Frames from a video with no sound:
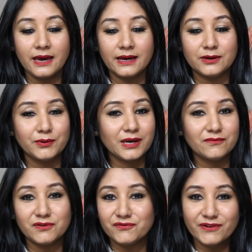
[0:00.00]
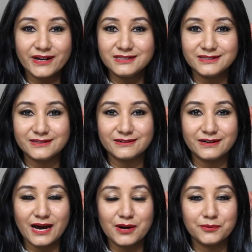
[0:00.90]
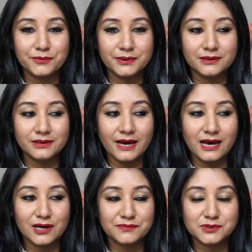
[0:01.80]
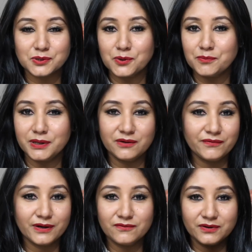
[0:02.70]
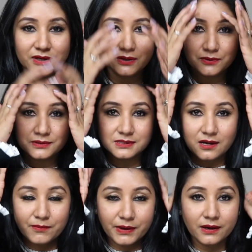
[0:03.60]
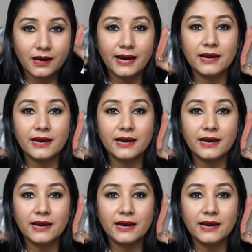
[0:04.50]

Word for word: and we can be friends here. I will have so many fun videos coming.